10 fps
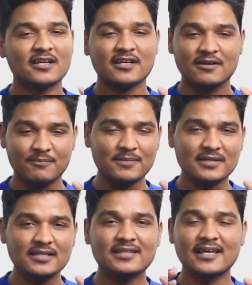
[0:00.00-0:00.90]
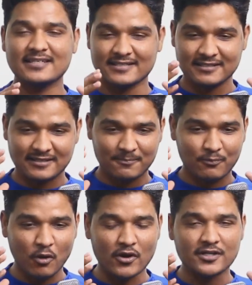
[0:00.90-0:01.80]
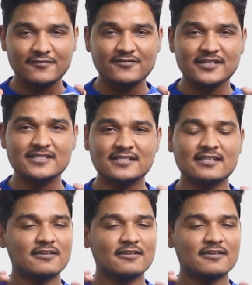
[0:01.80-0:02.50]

maybe there is a point difference.